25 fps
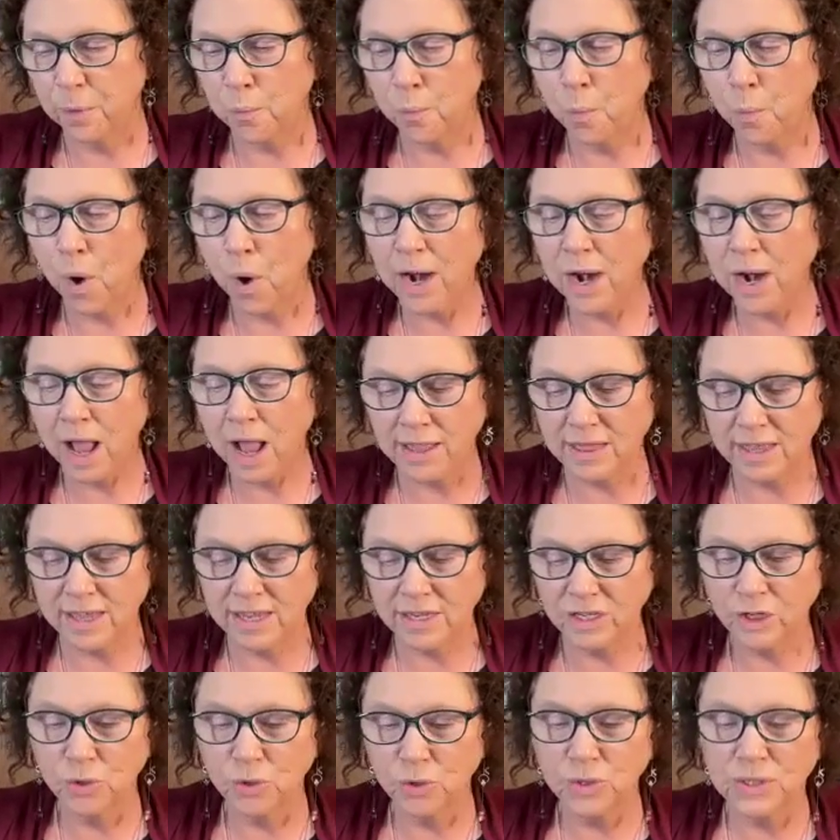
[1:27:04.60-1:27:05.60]
what I
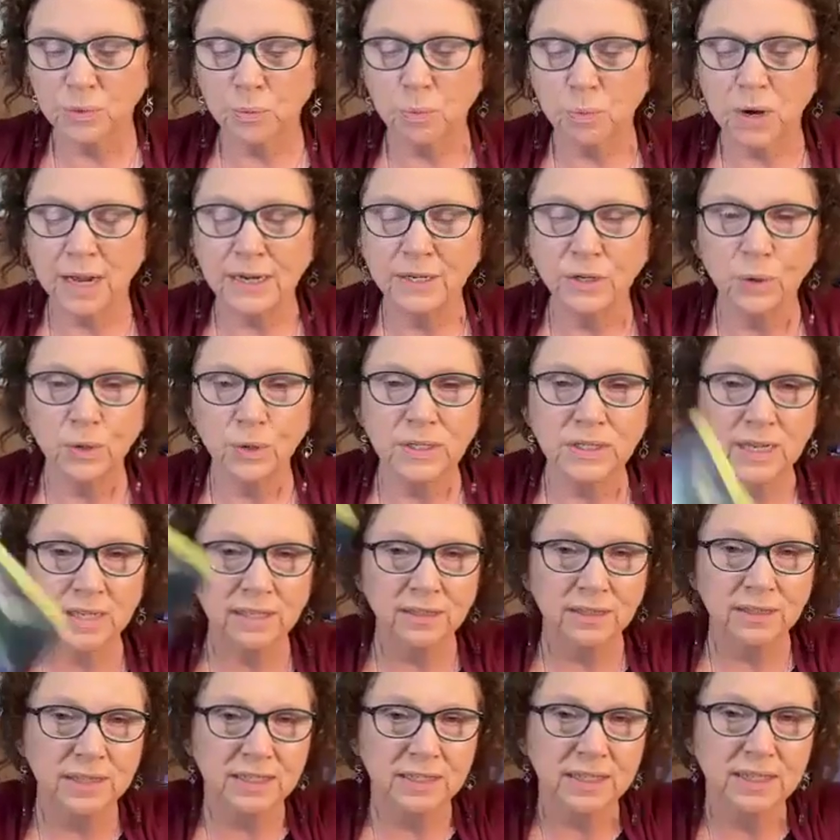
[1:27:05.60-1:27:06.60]
think too is what I noticed
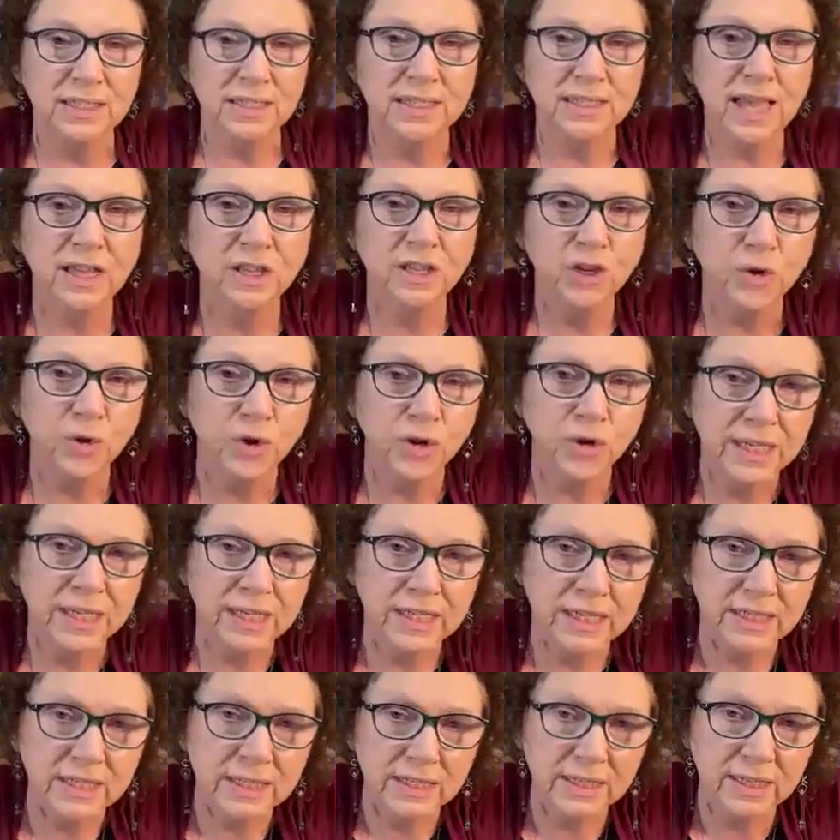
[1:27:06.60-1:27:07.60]
on this is that
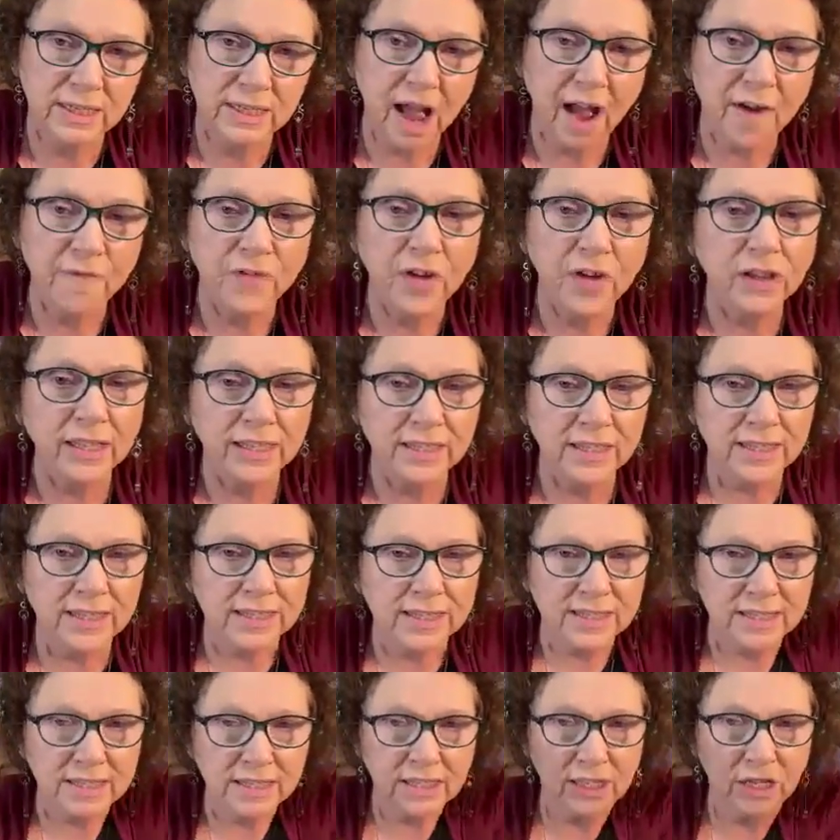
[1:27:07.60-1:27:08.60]
Uranus, I felt like this
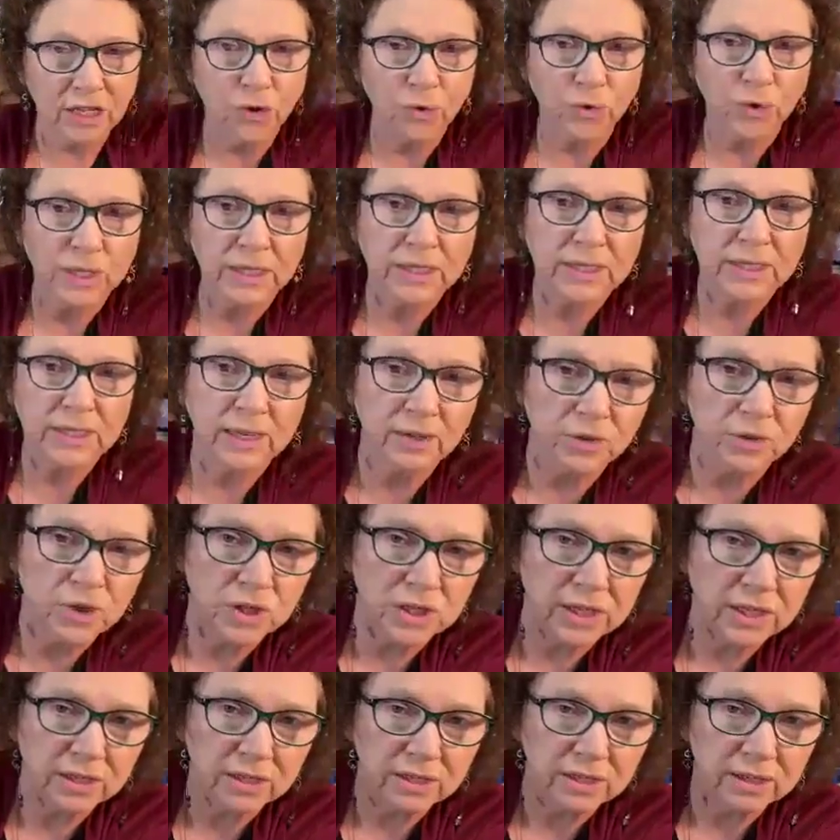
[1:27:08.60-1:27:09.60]
is Uranus
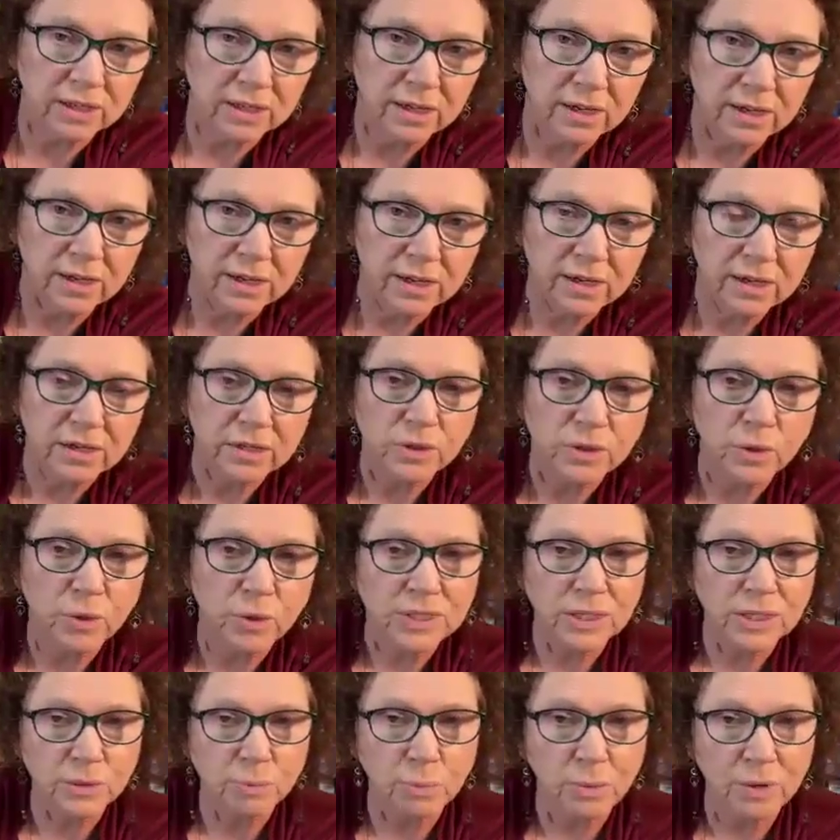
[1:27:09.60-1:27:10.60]
energy. So
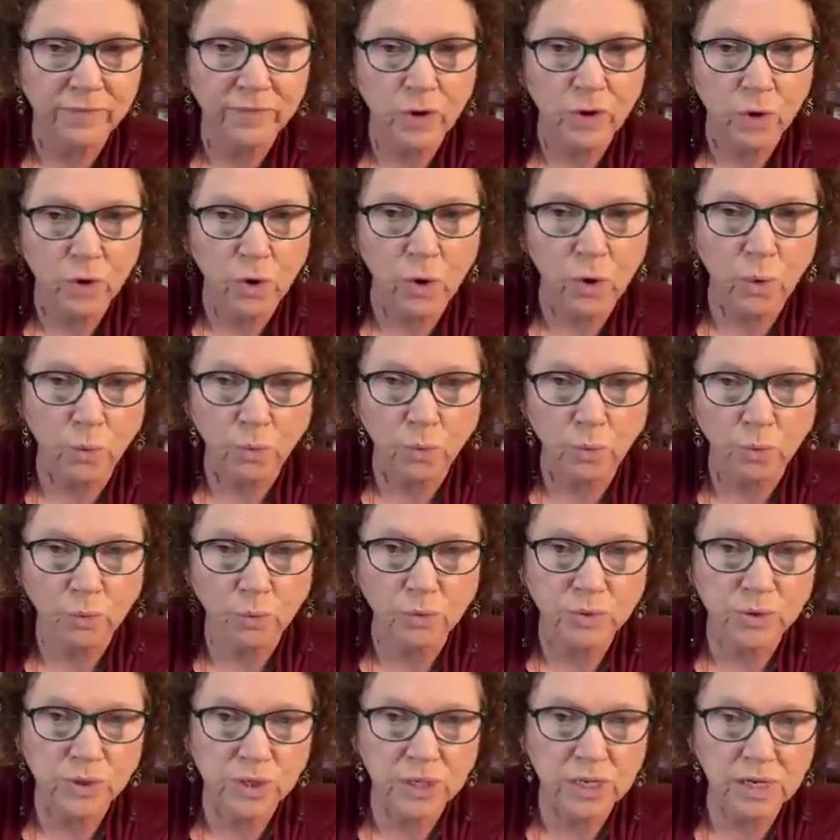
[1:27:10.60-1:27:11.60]
this is one of your
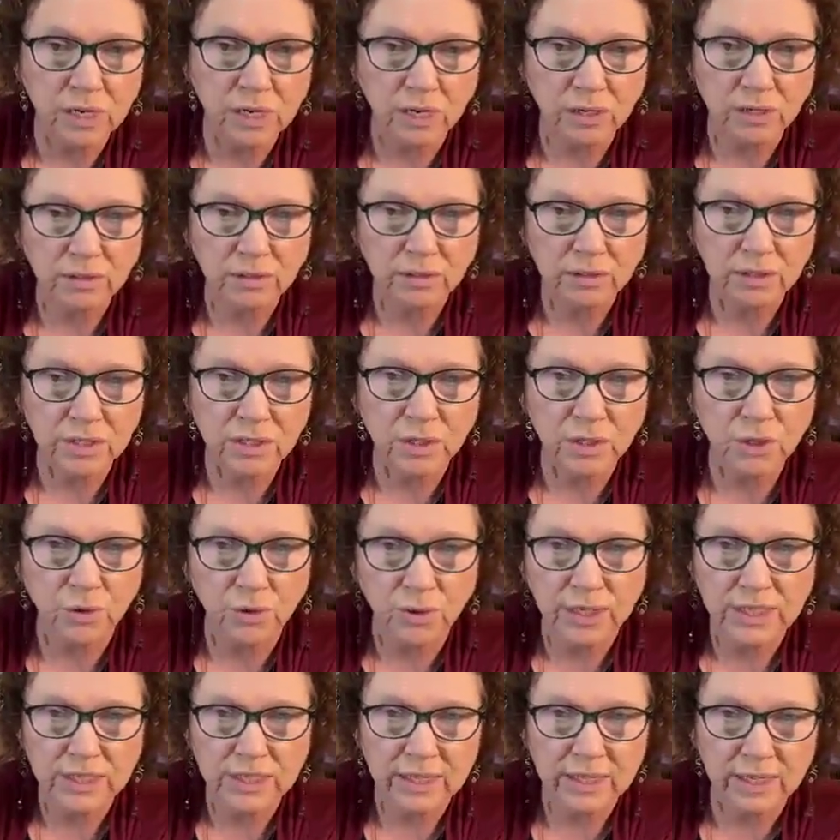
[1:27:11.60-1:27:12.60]
co-rulers here, this
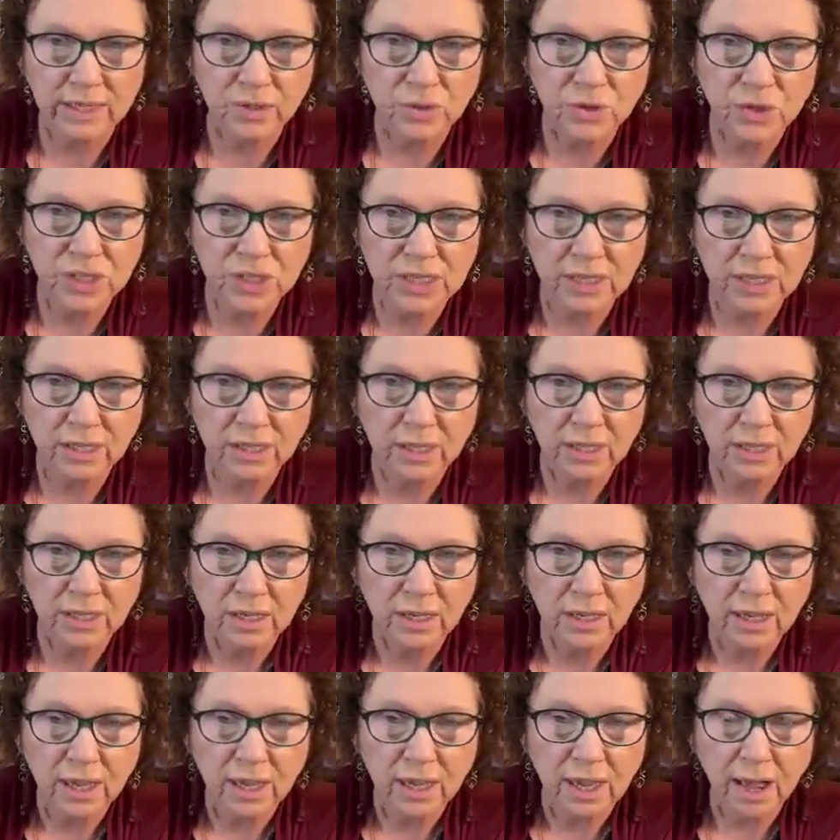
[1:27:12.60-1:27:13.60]
Uranus energy.
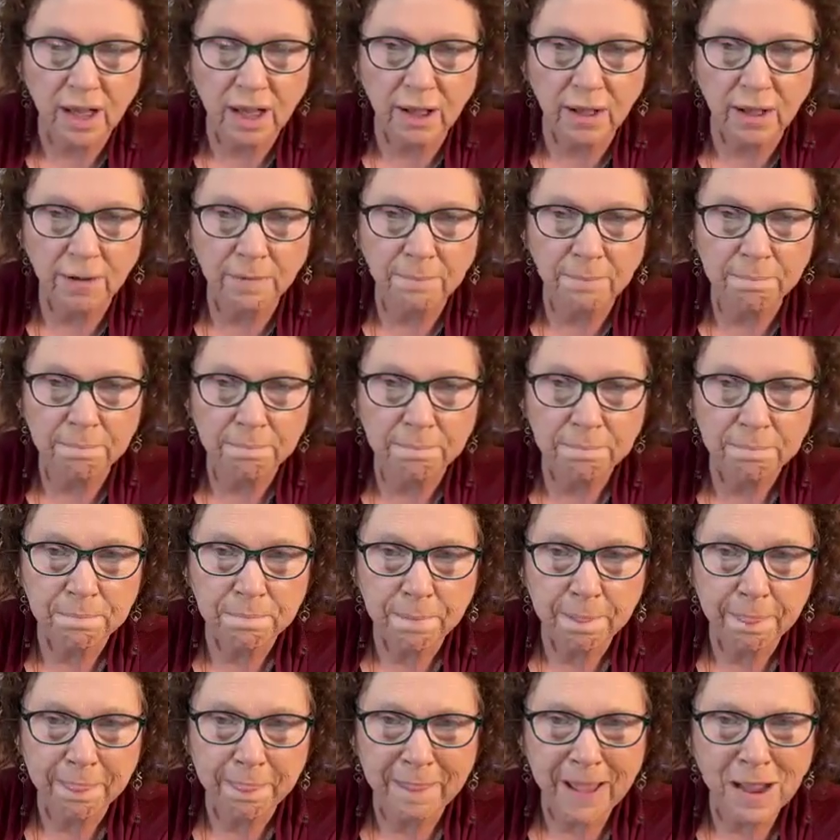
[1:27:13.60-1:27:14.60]
I'm
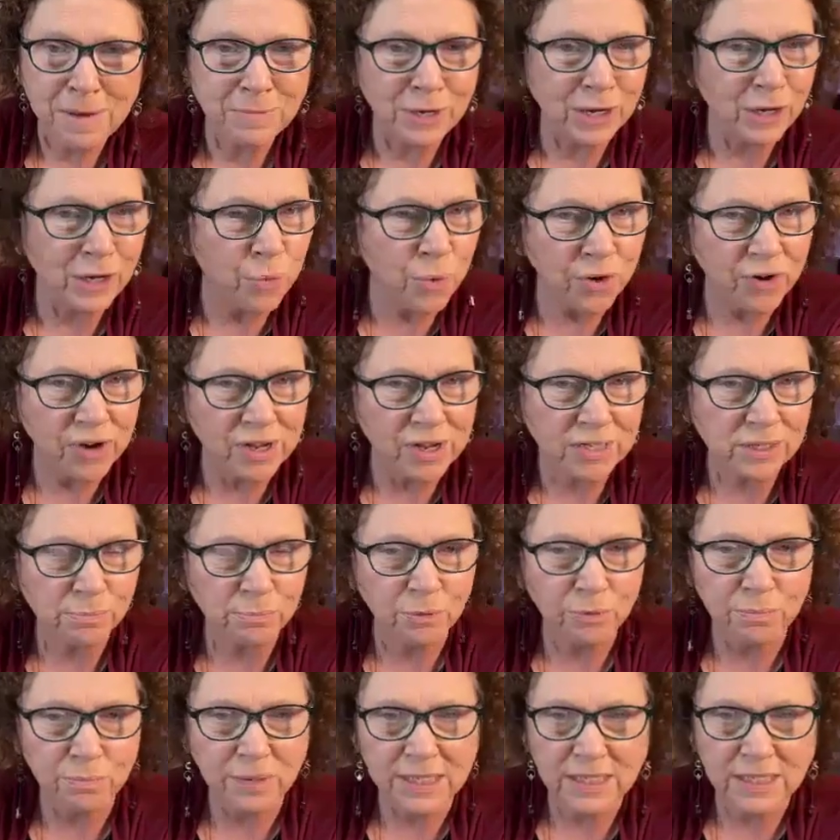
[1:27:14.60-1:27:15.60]
an Aquarius
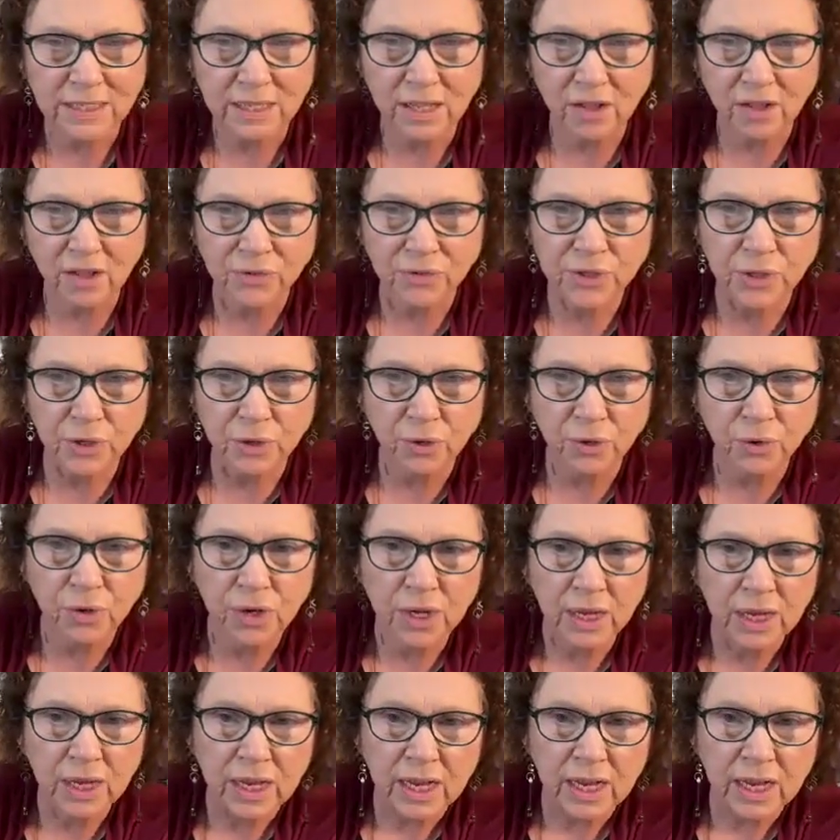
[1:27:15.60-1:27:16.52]
moon myself. So,